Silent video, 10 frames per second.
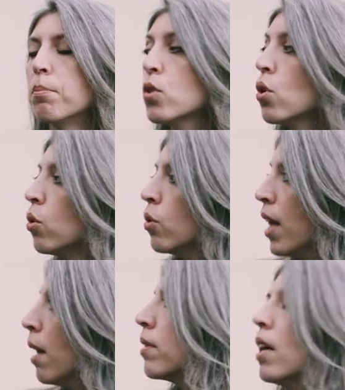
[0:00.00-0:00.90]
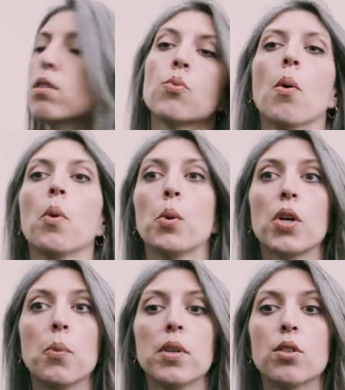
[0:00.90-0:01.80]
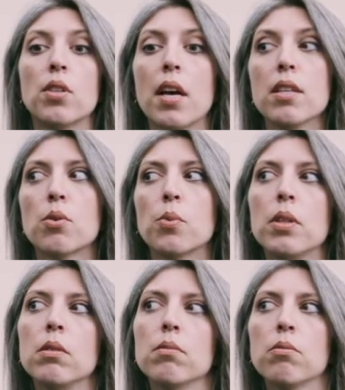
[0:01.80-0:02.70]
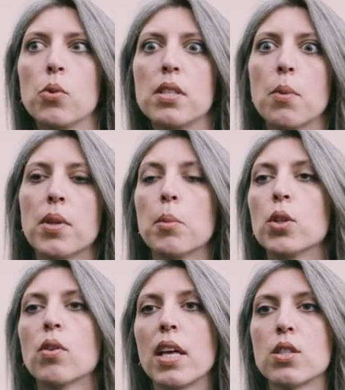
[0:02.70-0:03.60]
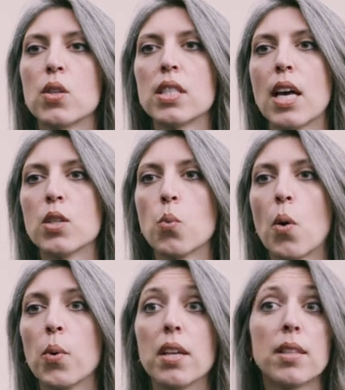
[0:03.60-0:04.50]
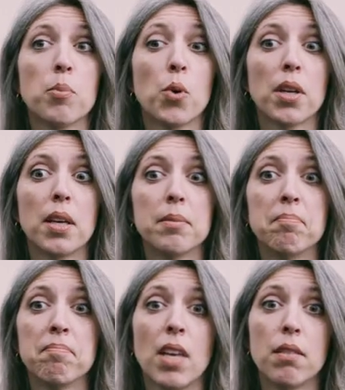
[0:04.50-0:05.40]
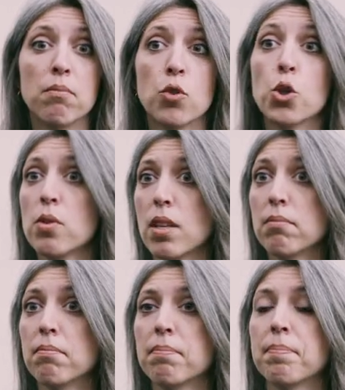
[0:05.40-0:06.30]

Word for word: So yeah, that's what we're working with today, so we'll see when the model gets on set what we end up working and choosing.